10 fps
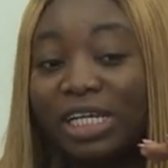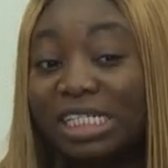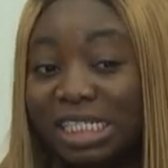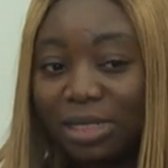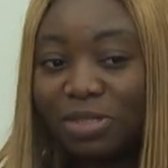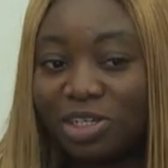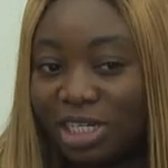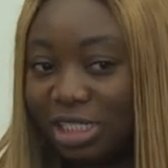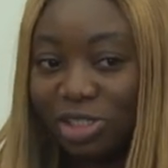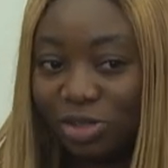in-depth
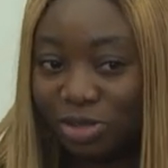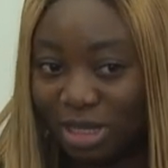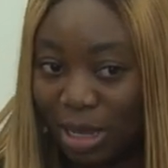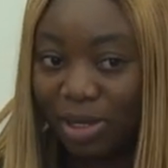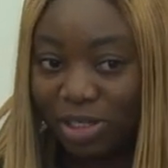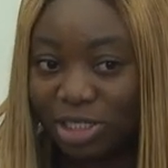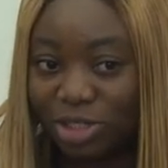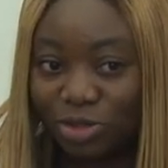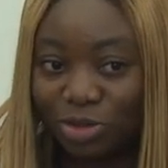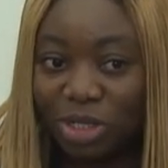knowledge on about
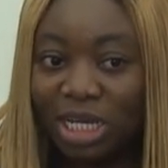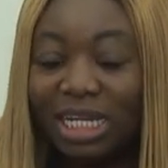this tool.